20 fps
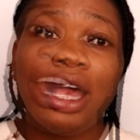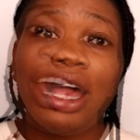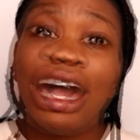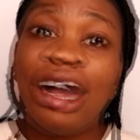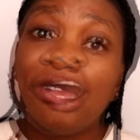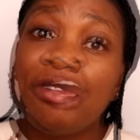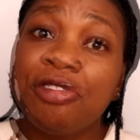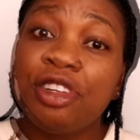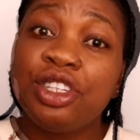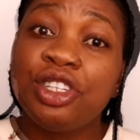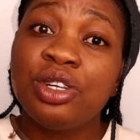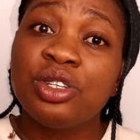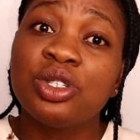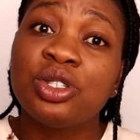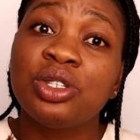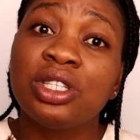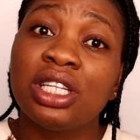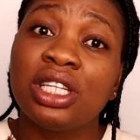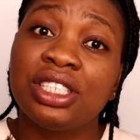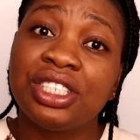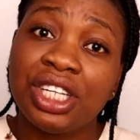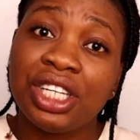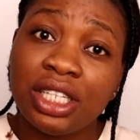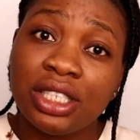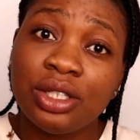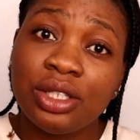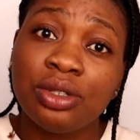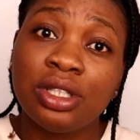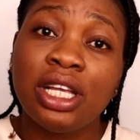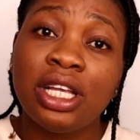I have videos on the
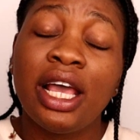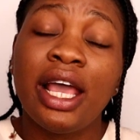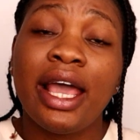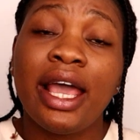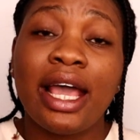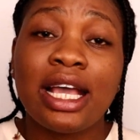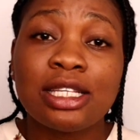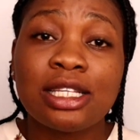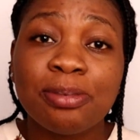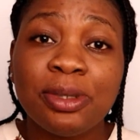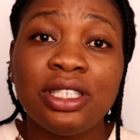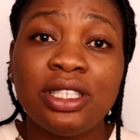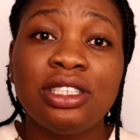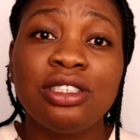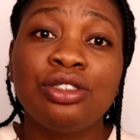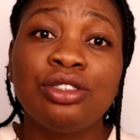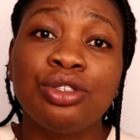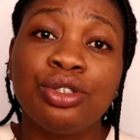channel explaining